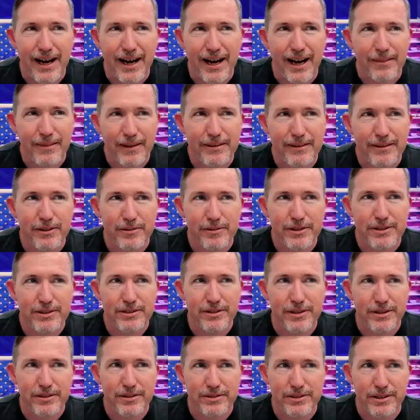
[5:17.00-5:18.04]
I think
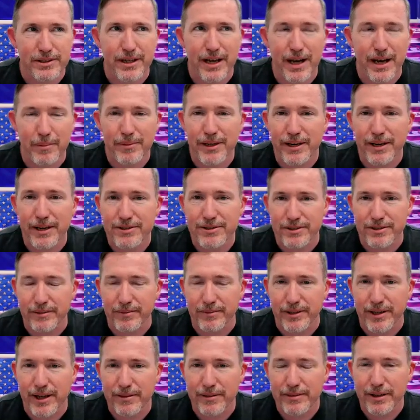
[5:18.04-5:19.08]
there's a combination of
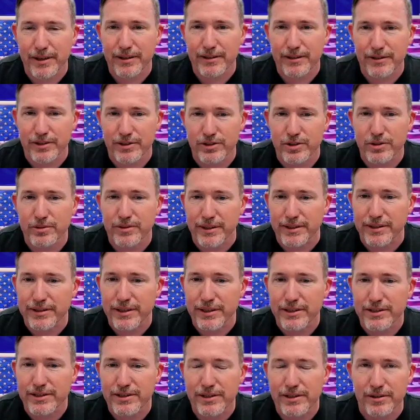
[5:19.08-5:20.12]
it. I think that you can
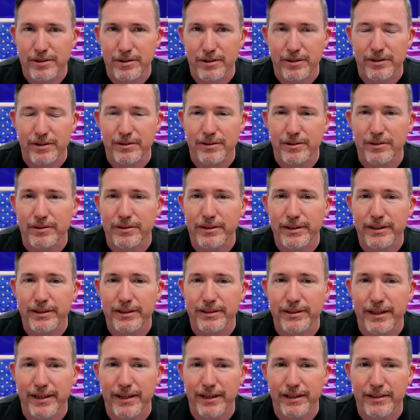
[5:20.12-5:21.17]
teach it, you can learn it,
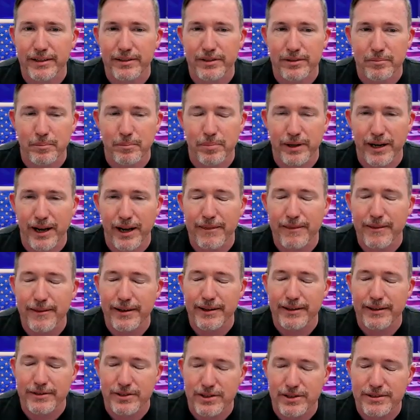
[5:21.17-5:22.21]
but I
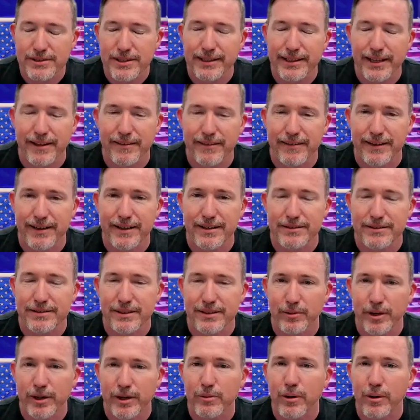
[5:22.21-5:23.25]
think just like anything else, it
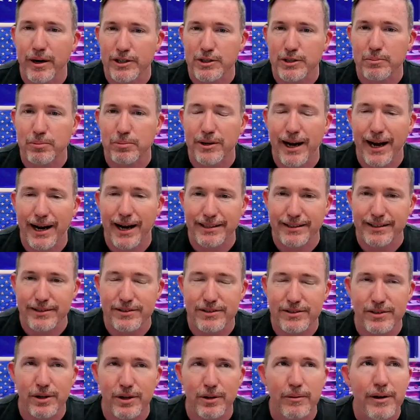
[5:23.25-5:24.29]
requires practice.
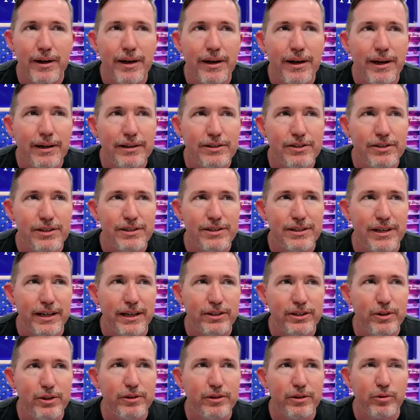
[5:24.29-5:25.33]
So just
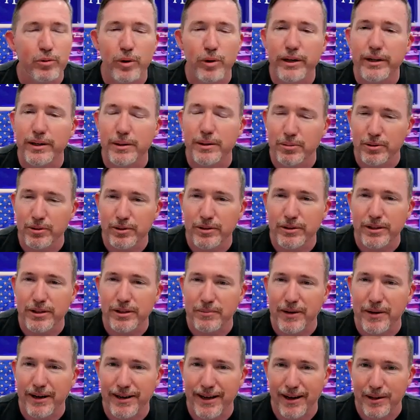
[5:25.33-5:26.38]
like you can read a book
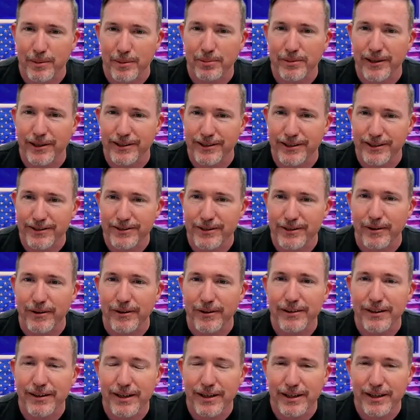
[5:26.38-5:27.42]
about how to play a
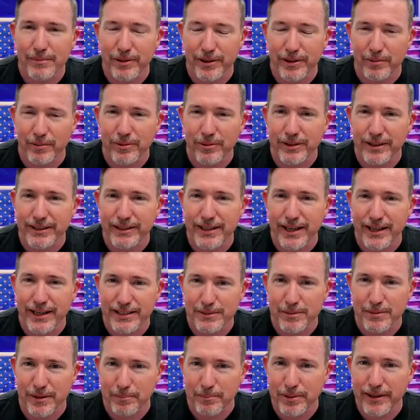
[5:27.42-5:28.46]
guitar, but it really
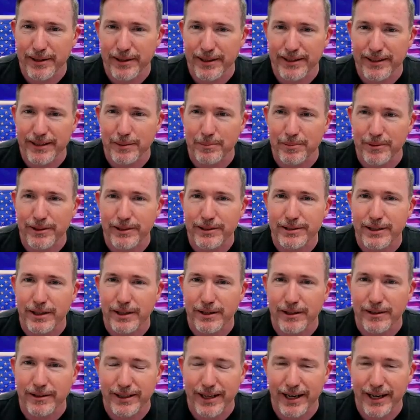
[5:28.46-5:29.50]
takes picking up a
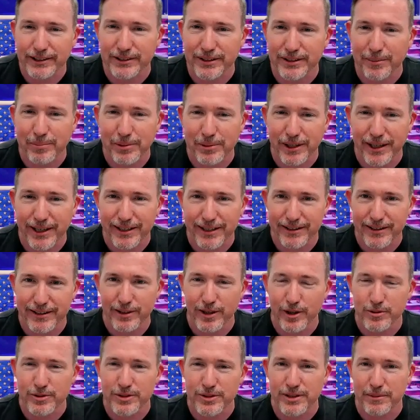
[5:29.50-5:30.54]
guitar and actually playing the
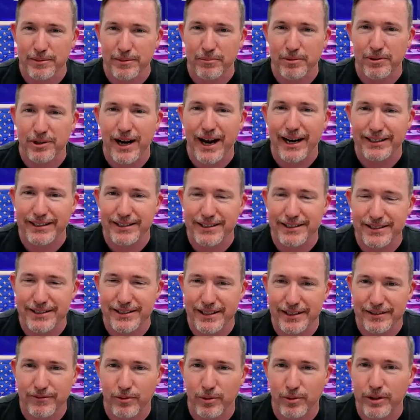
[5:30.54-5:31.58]
notes and
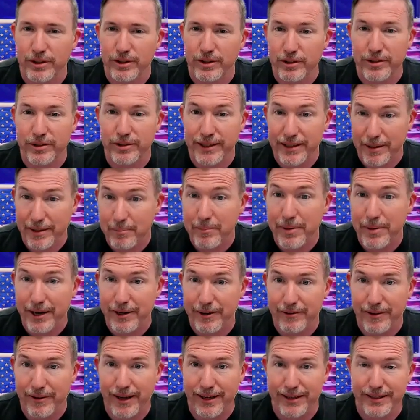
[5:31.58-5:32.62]
practicing for you to get
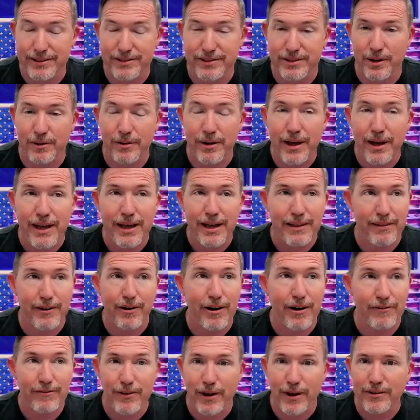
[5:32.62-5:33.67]
better at it. So there
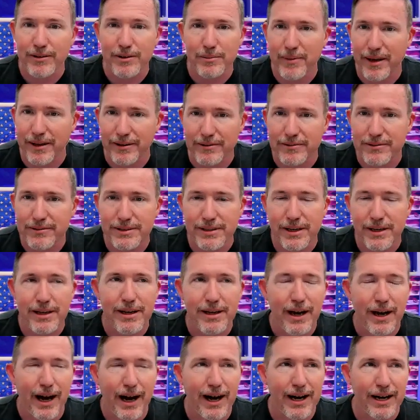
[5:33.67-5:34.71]
are fundamentals.
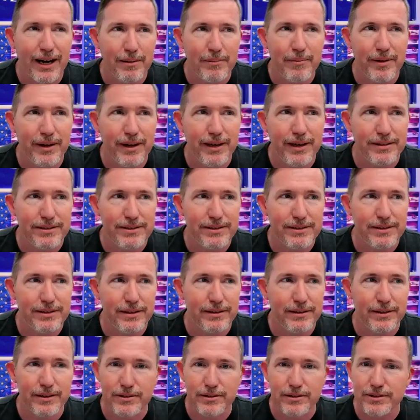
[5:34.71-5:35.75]

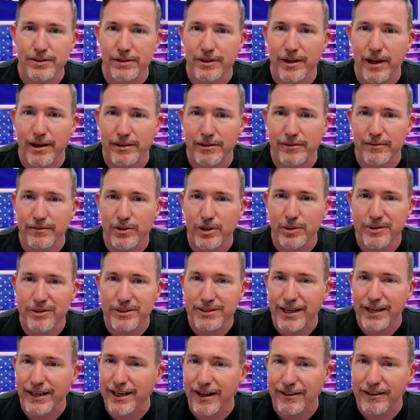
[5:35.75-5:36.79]
There's a lot of human
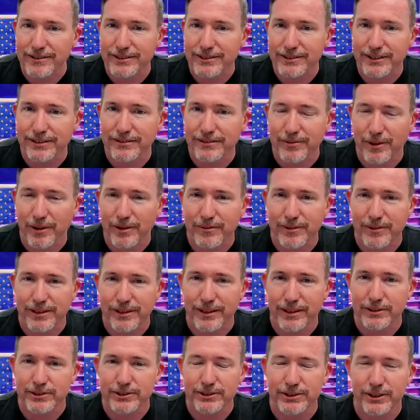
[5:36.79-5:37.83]
psychology involved in
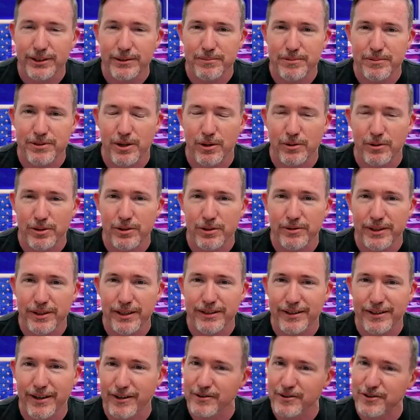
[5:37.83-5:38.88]
leadership, so you
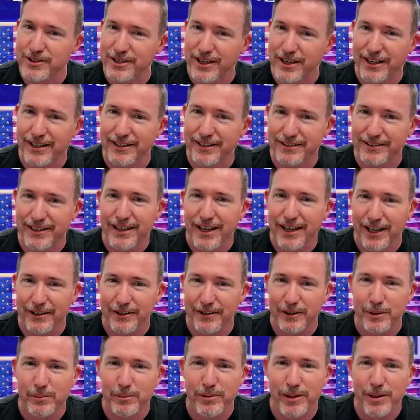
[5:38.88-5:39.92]
need to understand a
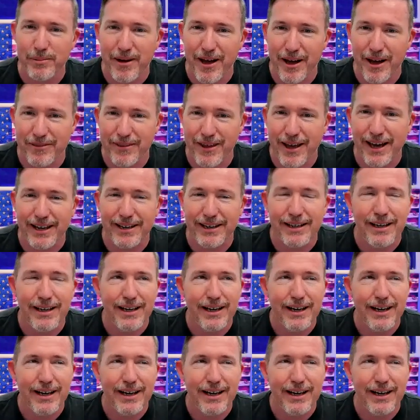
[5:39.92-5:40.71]
little bit about that.